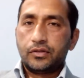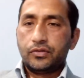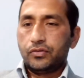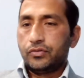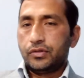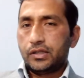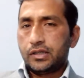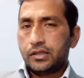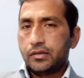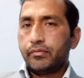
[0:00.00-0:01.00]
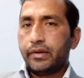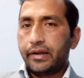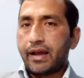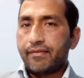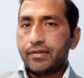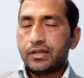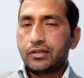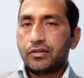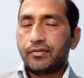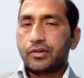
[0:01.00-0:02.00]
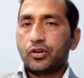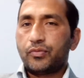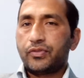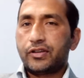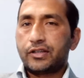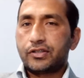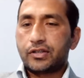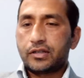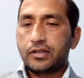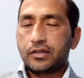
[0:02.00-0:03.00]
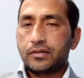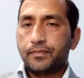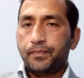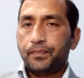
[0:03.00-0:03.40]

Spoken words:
So this is simple definition of a copy constructor.